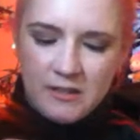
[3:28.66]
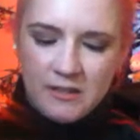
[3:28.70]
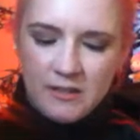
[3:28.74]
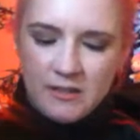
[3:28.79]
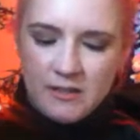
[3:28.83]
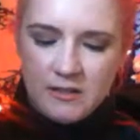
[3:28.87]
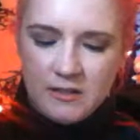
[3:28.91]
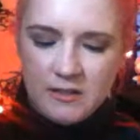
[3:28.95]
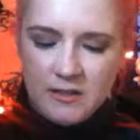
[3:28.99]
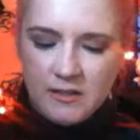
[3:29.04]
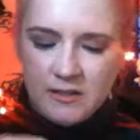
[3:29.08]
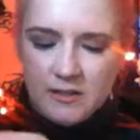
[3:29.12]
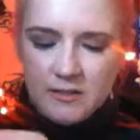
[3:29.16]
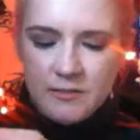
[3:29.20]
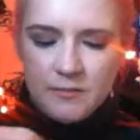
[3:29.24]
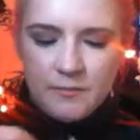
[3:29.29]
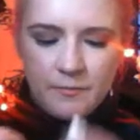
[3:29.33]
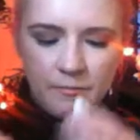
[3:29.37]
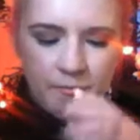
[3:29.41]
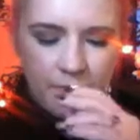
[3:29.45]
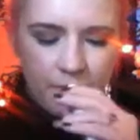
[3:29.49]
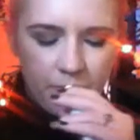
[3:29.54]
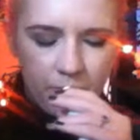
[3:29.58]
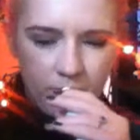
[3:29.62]

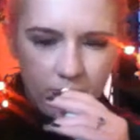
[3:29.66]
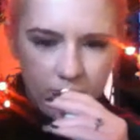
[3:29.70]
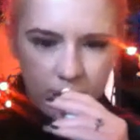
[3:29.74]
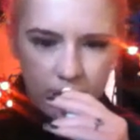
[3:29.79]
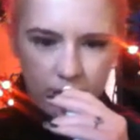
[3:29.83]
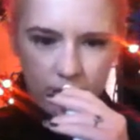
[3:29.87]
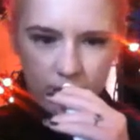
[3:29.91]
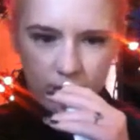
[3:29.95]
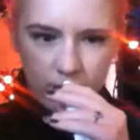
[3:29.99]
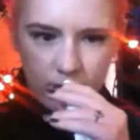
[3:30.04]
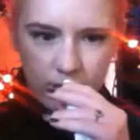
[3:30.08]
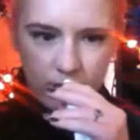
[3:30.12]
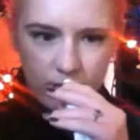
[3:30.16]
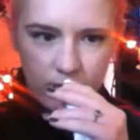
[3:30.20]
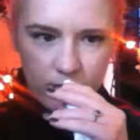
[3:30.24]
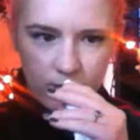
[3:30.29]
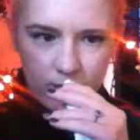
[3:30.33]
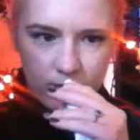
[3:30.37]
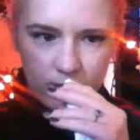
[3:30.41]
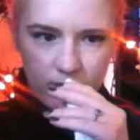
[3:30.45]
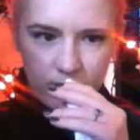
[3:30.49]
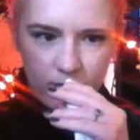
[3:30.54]
(no one is talking)